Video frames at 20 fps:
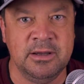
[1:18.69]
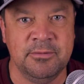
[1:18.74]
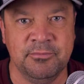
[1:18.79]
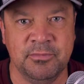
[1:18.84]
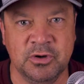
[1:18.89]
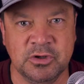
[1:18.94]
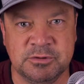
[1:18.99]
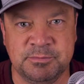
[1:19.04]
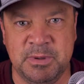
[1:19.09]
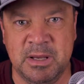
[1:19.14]

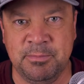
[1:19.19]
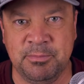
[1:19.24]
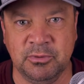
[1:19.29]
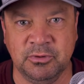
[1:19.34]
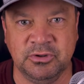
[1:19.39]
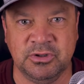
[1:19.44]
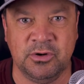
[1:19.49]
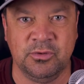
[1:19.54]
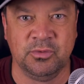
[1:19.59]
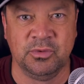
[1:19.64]
most
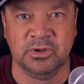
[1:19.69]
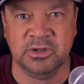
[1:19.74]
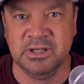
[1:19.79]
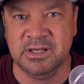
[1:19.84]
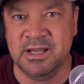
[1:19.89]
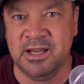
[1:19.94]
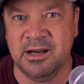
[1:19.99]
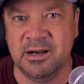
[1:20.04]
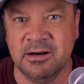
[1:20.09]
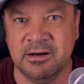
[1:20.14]
people don't really
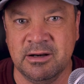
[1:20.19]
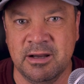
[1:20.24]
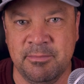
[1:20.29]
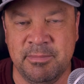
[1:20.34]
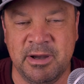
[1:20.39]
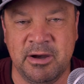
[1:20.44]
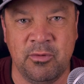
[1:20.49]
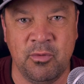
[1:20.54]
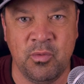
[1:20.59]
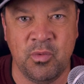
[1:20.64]
care
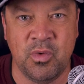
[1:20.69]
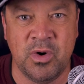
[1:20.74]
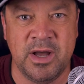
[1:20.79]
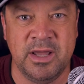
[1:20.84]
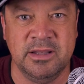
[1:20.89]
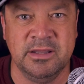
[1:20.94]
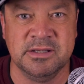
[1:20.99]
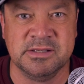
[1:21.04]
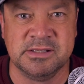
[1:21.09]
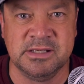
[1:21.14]
about
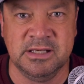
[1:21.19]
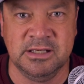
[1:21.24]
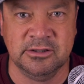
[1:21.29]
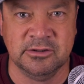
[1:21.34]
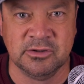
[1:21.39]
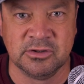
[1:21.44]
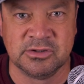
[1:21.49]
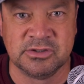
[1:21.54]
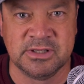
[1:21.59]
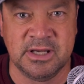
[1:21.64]
what the
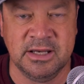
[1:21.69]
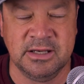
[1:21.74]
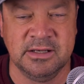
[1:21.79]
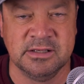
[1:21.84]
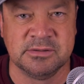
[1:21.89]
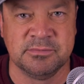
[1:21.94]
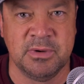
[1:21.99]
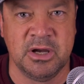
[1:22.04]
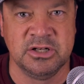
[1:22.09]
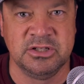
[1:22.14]
scene looks like
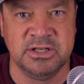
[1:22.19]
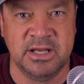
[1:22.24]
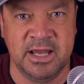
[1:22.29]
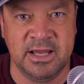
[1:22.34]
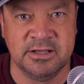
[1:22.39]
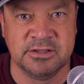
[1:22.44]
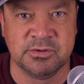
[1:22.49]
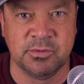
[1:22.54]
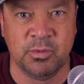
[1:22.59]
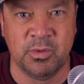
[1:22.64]
as much
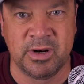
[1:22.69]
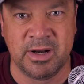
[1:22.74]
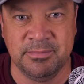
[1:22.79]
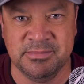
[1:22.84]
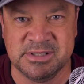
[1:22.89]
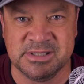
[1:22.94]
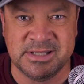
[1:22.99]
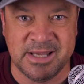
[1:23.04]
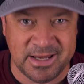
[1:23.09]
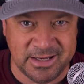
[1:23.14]
as what
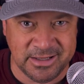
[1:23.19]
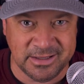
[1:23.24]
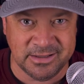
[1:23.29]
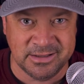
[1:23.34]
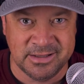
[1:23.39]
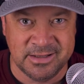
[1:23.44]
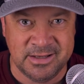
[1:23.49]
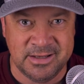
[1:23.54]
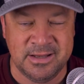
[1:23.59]
I'm saying.